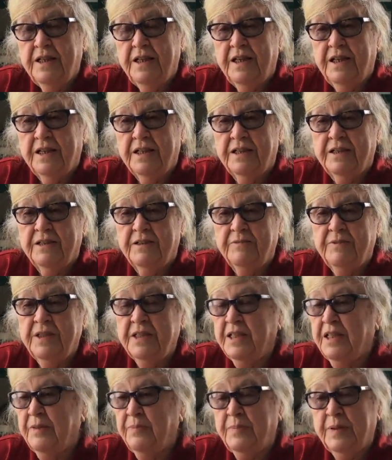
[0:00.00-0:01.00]
and we
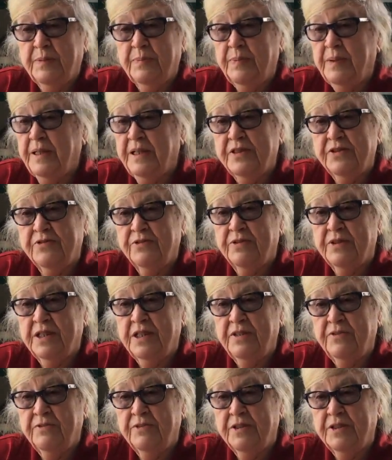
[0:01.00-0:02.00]
can't make plans for
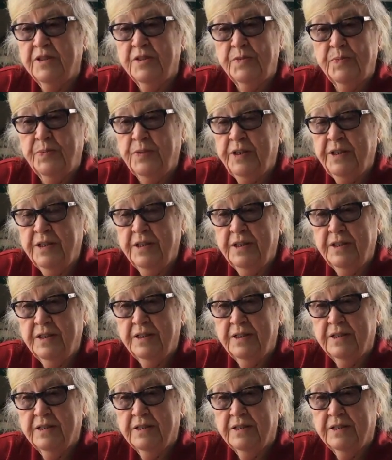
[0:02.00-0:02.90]
that for this spring,